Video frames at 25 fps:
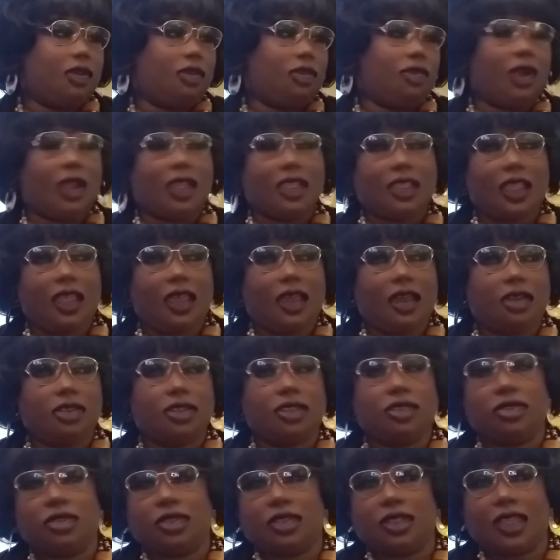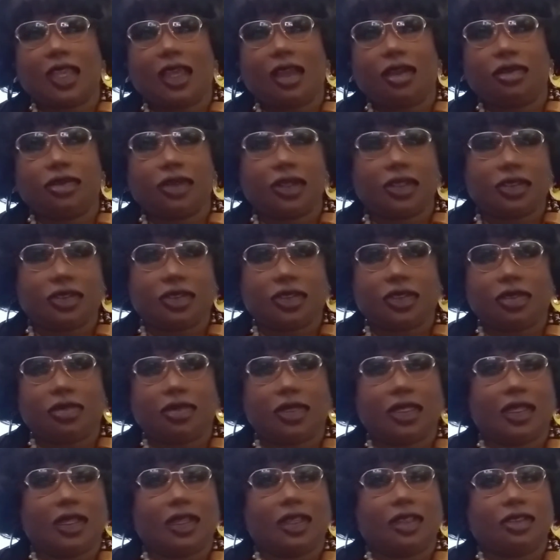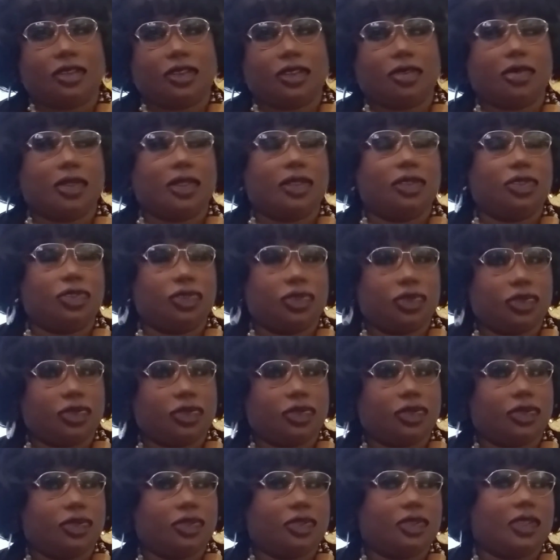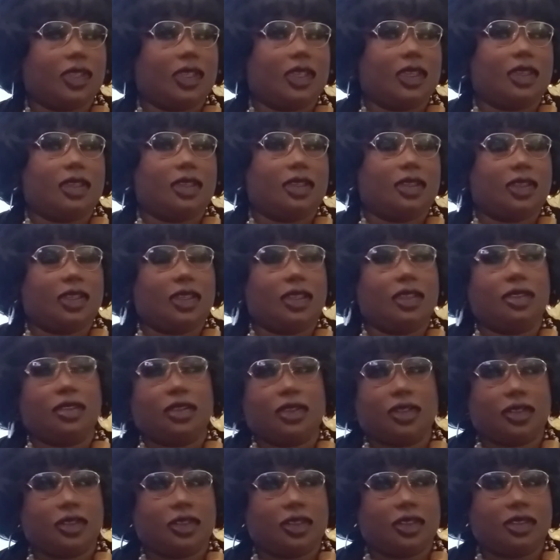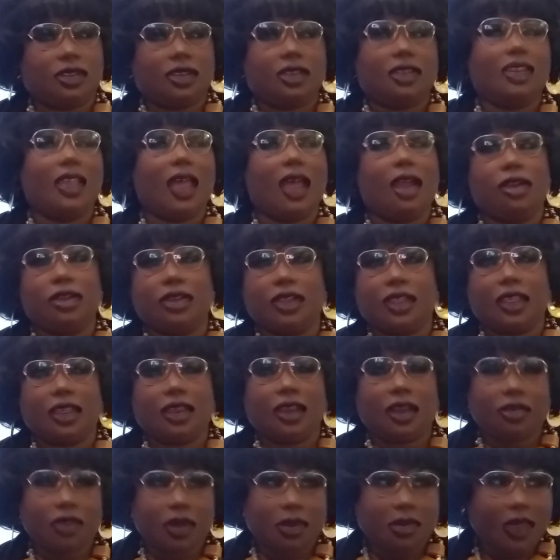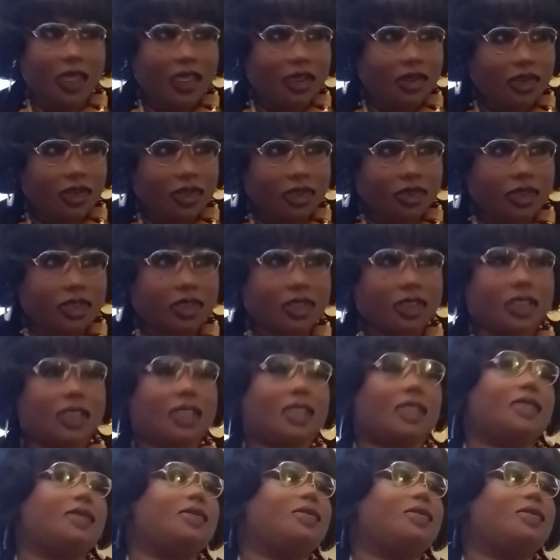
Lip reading: Right now, it's looking kind of rusty because it's been used and it's in dire need of a makeover.